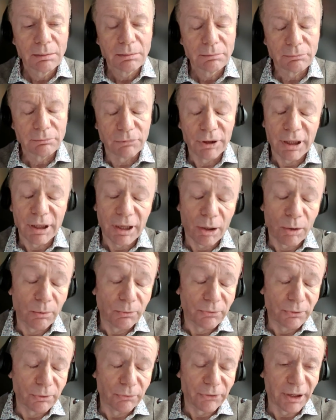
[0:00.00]
Really
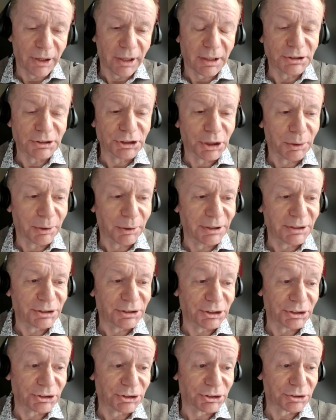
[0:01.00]
helpful. Thank you, Joe. And it's
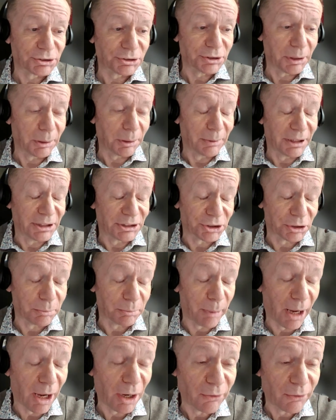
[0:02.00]
just, I mean, it's so
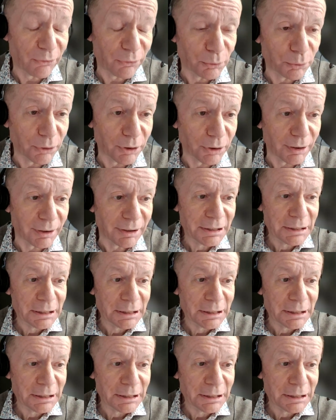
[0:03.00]
powerful that,